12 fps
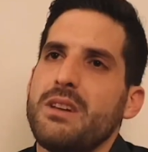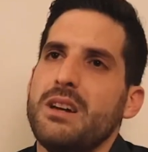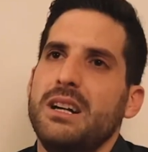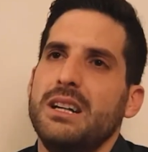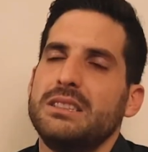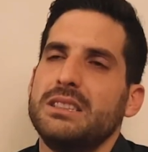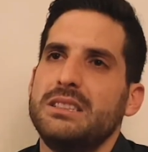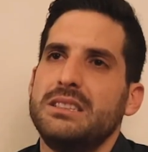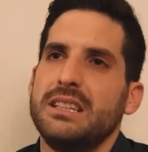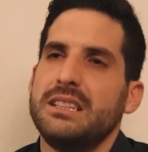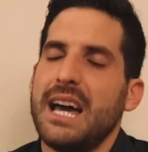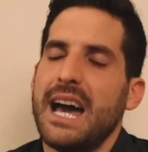
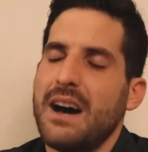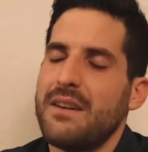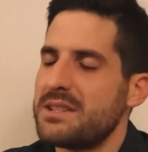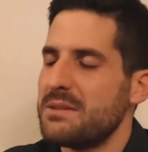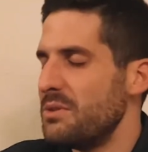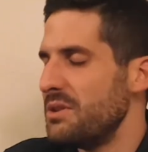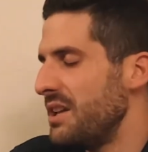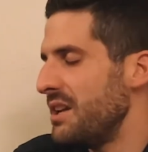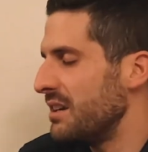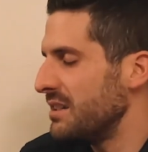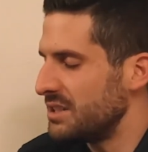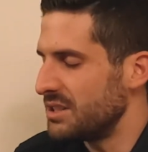To have someone
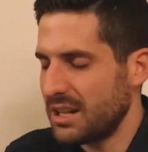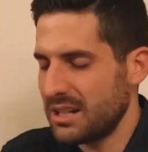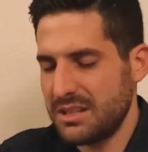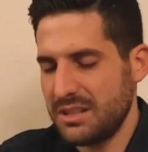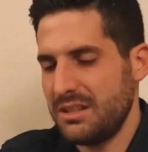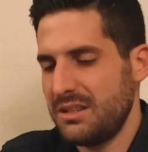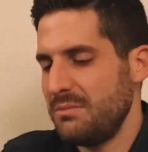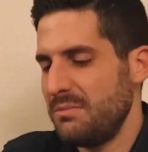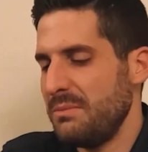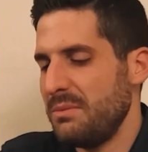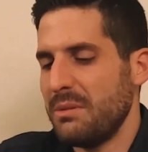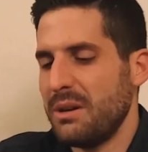there to talk to
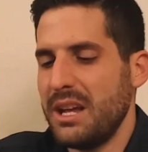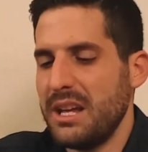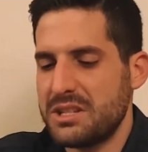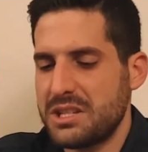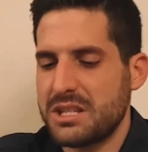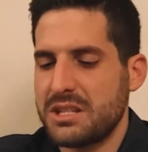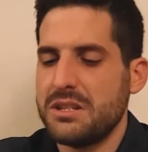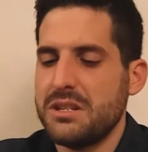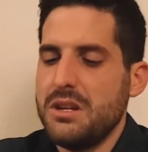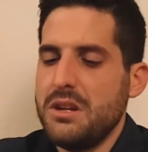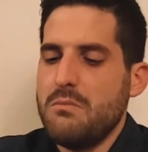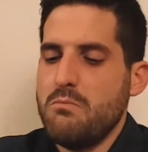people about it, it's just
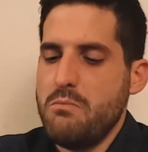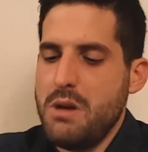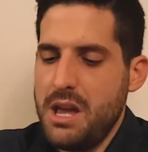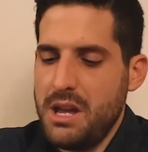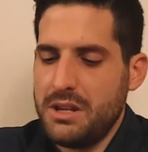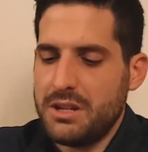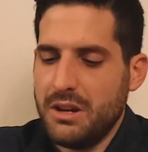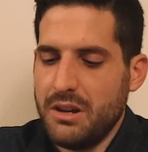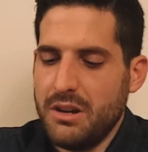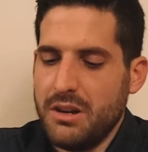made